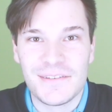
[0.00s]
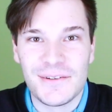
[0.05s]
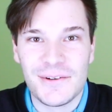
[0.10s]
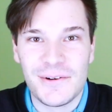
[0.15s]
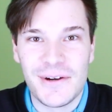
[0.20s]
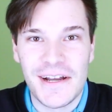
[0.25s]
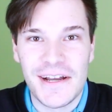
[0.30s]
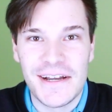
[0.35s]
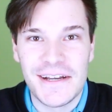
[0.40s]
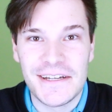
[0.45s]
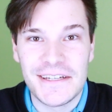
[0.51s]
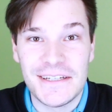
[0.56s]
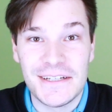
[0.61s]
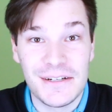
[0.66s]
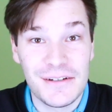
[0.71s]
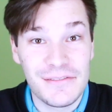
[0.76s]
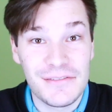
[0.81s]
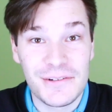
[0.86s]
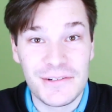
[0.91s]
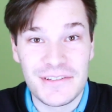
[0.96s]
So
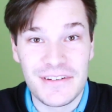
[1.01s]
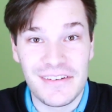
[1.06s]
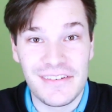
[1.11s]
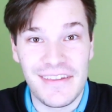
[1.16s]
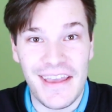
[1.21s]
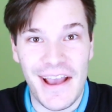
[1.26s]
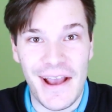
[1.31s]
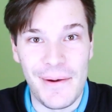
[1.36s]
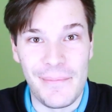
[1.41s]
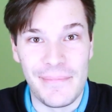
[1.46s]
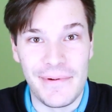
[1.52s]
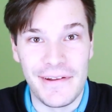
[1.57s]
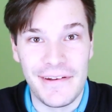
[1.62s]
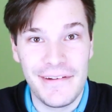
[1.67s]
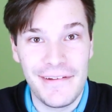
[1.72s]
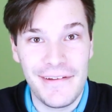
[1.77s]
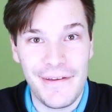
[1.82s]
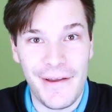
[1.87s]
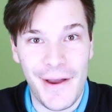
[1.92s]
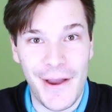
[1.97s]
here's what just
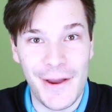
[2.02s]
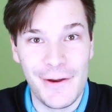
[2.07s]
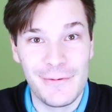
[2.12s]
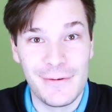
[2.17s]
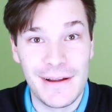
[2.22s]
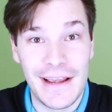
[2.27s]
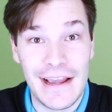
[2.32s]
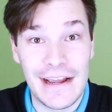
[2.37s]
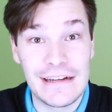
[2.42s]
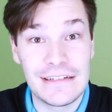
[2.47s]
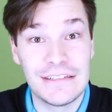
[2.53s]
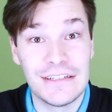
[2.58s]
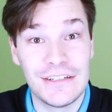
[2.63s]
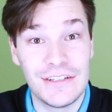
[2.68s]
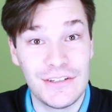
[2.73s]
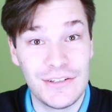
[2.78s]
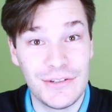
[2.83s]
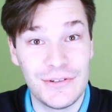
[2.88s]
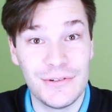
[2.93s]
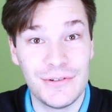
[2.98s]
happened. I
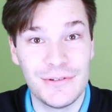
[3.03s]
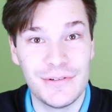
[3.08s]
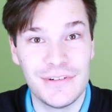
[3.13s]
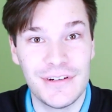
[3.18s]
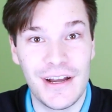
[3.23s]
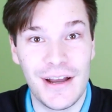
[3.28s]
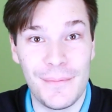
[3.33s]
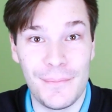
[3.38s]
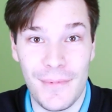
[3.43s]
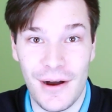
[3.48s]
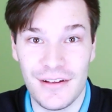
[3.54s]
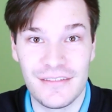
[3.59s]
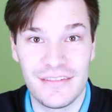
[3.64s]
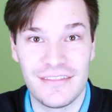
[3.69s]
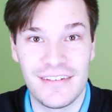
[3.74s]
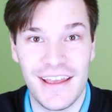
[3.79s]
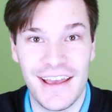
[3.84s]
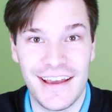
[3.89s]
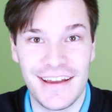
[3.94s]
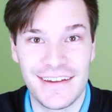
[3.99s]
reacted to
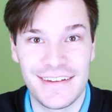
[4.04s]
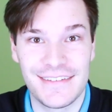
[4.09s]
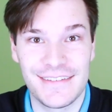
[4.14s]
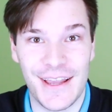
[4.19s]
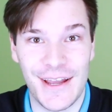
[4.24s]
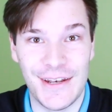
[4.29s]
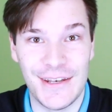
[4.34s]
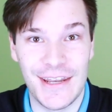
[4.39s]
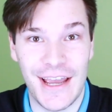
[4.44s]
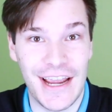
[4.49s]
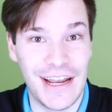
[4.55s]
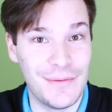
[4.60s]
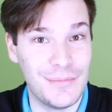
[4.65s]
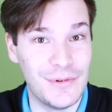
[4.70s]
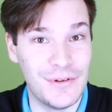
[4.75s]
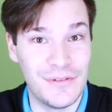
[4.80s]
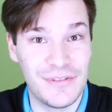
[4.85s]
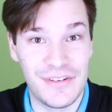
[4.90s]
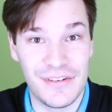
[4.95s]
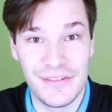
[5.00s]
Monsta X and Nine
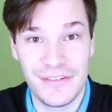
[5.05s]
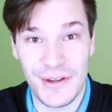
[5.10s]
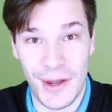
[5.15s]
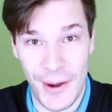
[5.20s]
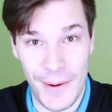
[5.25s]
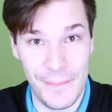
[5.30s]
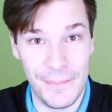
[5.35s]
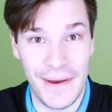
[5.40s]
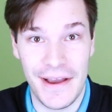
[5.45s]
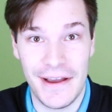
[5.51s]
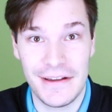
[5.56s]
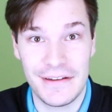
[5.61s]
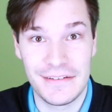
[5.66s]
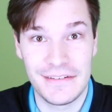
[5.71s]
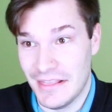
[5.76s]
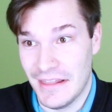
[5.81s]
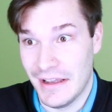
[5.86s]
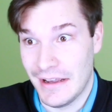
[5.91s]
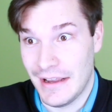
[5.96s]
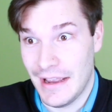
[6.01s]
Muse's
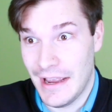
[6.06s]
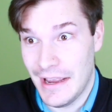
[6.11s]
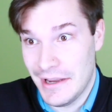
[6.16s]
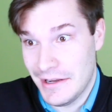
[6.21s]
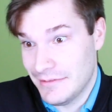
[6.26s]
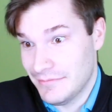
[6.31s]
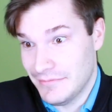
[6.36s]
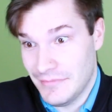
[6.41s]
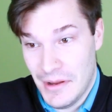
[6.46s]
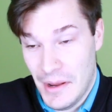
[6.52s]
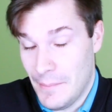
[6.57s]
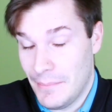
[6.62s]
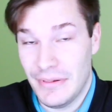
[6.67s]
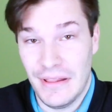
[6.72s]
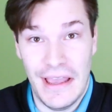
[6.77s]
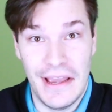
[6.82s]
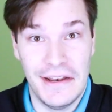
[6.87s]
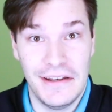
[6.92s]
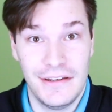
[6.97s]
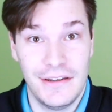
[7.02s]
comebacks like I
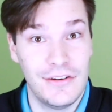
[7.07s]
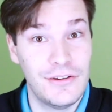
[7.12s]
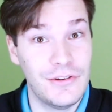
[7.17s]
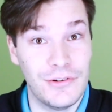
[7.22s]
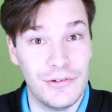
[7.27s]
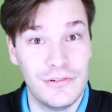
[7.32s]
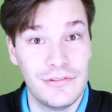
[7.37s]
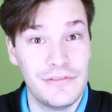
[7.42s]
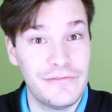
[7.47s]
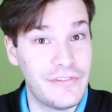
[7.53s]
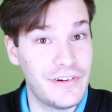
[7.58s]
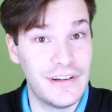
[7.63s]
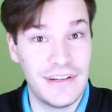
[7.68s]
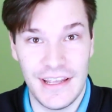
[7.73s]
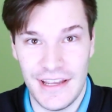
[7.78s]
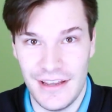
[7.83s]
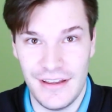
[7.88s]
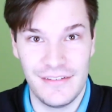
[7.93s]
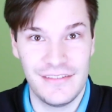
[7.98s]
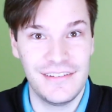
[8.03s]
planned to do for
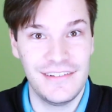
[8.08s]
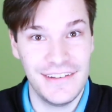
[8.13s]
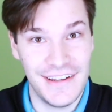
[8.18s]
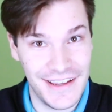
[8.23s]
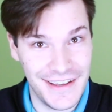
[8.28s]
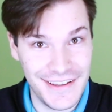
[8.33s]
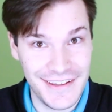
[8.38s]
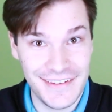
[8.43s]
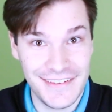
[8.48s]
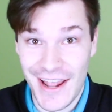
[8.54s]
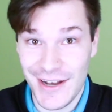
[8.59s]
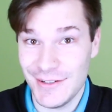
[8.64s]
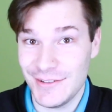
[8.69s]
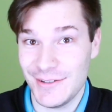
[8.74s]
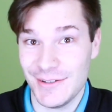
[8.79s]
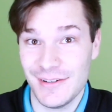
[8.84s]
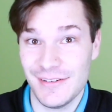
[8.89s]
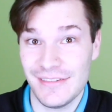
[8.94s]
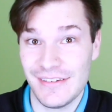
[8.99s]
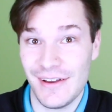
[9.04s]
days and days, and it
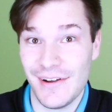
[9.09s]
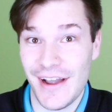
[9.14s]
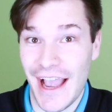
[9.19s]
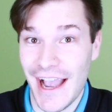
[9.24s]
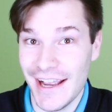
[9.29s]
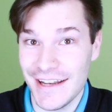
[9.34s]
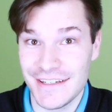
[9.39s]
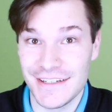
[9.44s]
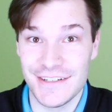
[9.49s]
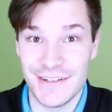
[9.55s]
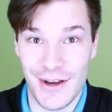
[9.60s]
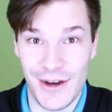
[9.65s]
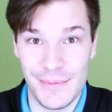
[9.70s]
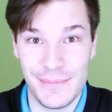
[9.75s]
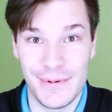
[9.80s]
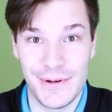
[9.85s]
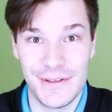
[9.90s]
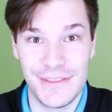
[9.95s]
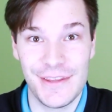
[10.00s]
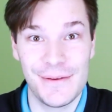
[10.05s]
turns out I did
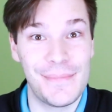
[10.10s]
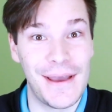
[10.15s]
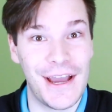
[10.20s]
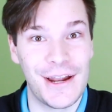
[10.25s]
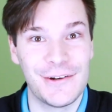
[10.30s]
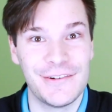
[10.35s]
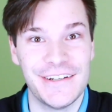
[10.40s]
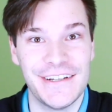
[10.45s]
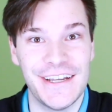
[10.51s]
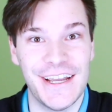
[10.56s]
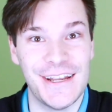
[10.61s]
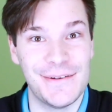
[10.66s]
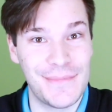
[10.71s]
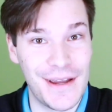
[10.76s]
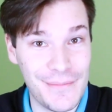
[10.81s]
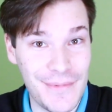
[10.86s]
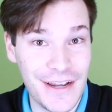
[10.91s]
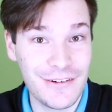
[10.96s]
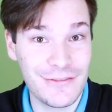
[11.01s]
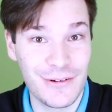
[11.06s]
not put the battery in
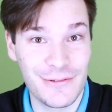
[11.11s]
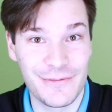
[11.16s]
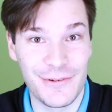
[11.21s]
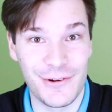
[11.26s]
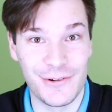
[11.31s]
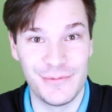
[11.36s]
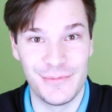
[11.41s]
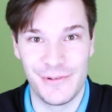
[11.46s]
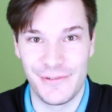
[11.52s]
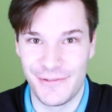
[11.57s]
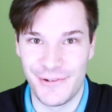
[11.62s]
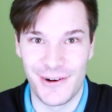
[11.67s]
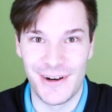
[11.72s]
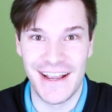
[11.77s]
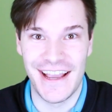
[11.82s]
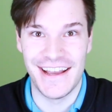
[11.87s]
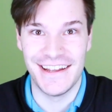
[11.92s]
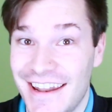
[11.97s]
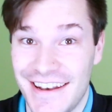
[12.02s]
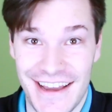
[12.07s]
my microphone
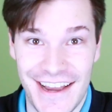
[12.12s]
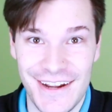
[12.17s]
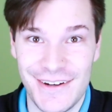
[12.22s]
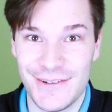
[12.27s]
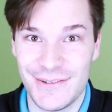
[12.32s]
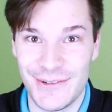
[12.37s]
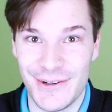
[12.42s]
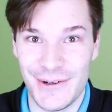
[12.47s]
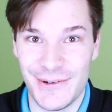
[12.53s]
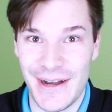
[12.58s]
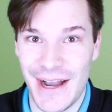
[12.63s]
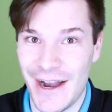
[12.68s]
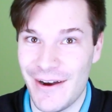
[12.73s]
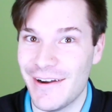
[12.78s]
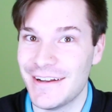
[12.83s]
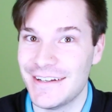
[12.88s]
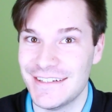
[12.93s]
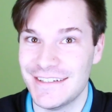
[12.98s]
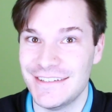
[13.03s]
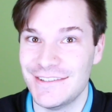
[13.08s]
beforehand. And I don't know how
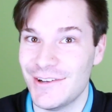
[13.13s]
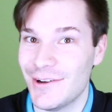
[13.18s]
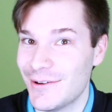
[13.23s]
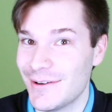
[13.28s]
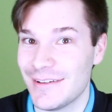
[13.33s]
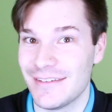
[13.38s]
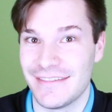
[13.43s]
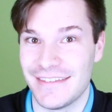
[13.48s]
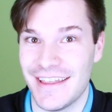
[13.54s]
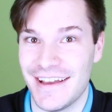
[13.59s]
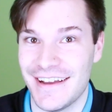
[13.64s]
I didn't notice